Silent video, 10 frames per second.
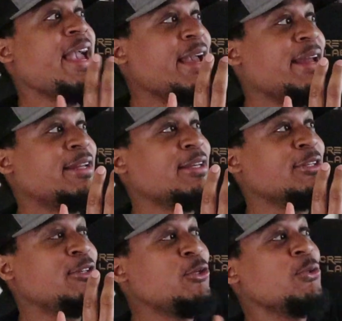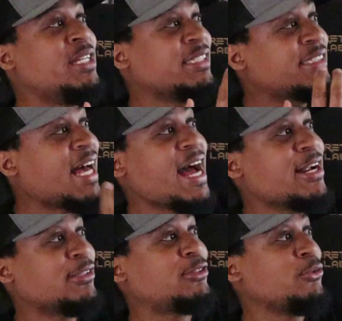and you
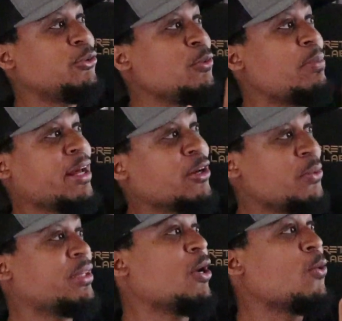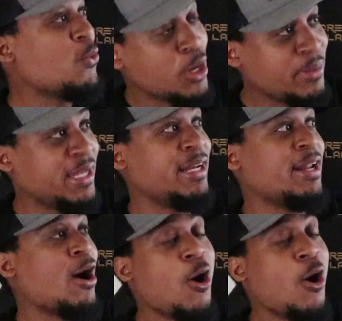desire to do better with a woman,